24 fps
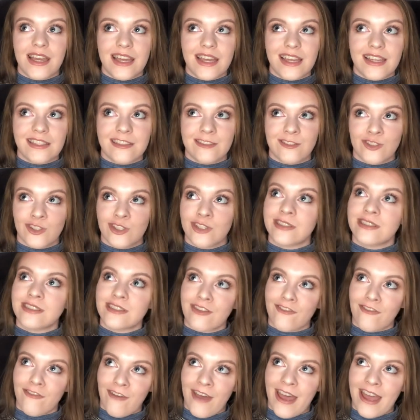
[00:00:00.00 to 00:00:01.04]
It's just the
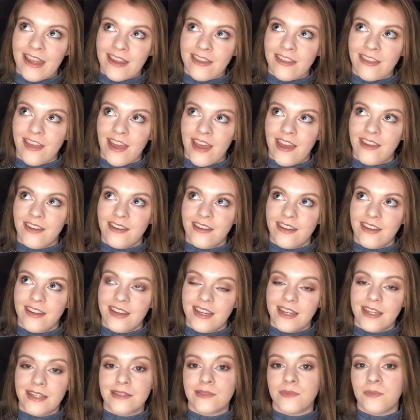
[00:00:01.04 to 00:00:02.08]
fact that
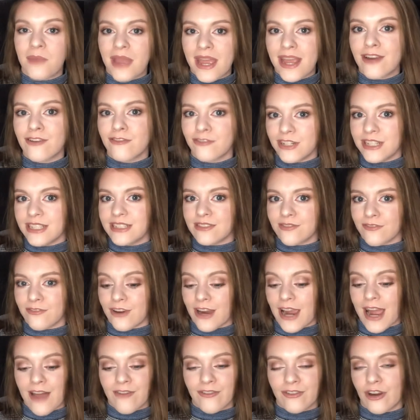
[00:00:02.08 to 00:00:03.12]
his main reason for
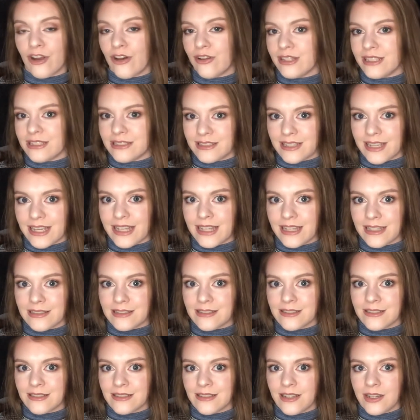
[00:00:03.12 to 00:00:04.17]
having all these
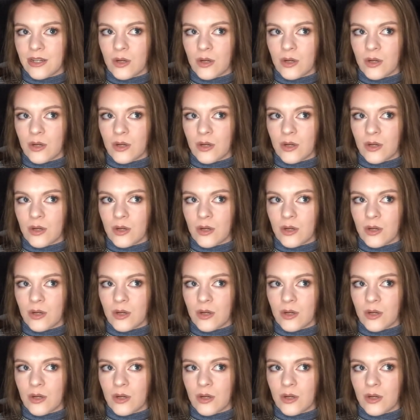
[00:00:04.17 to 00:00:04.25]
kids